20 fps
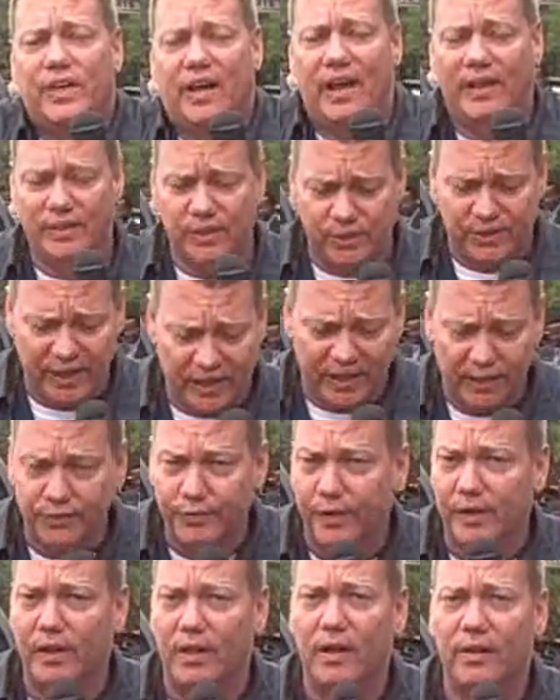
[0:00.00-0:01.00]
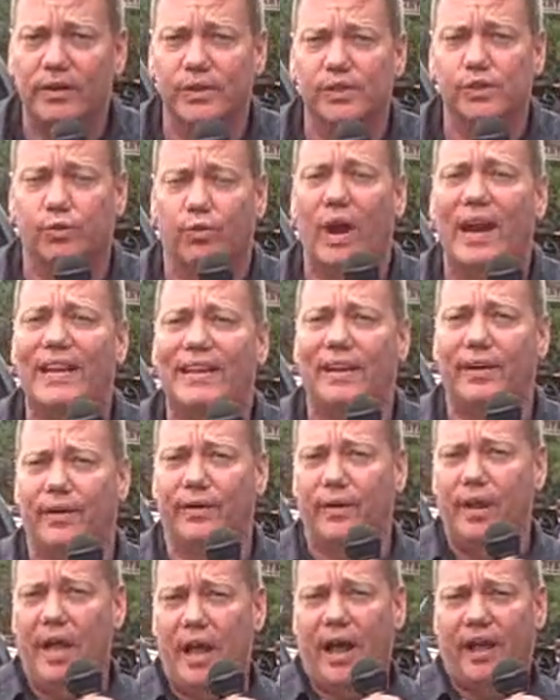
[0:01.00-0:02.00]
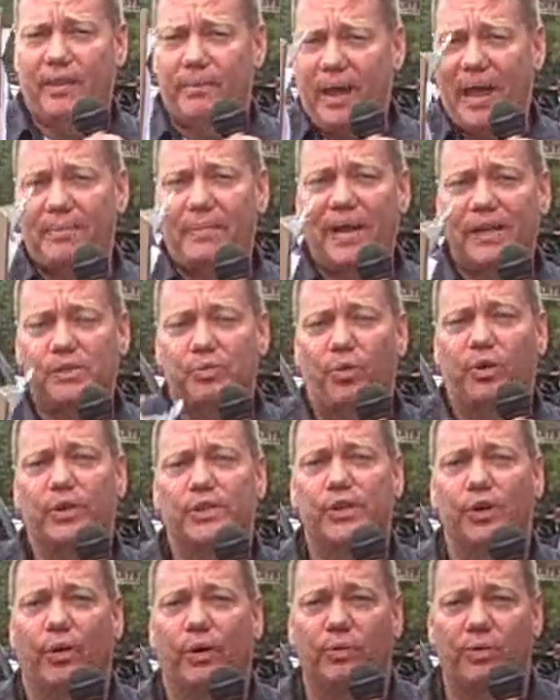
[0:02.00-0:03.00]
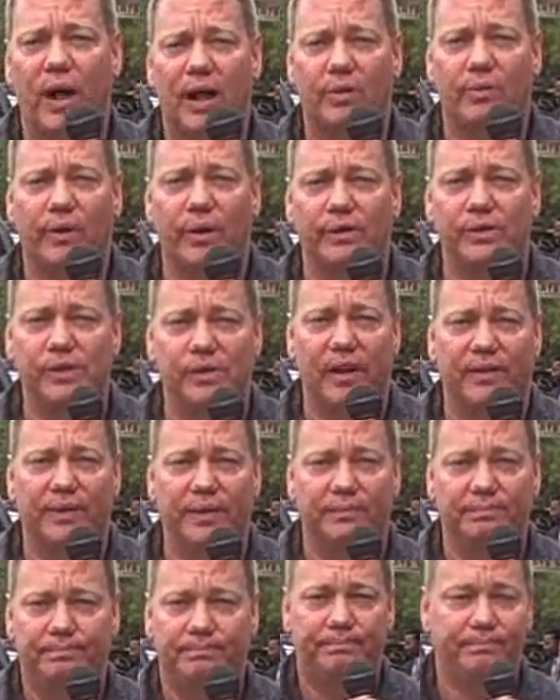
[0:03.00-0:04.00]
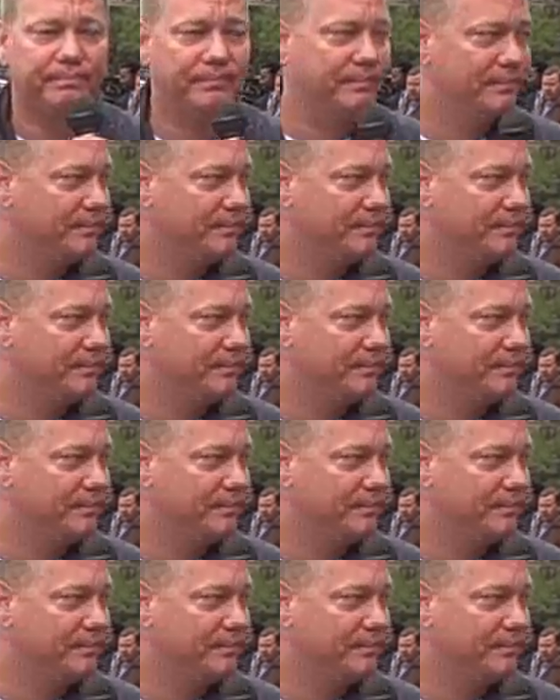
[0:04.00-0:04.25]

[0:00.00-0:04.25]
It's Concert Tickets for Clunkers right here on the Mad Max Morning Show on Rock 107.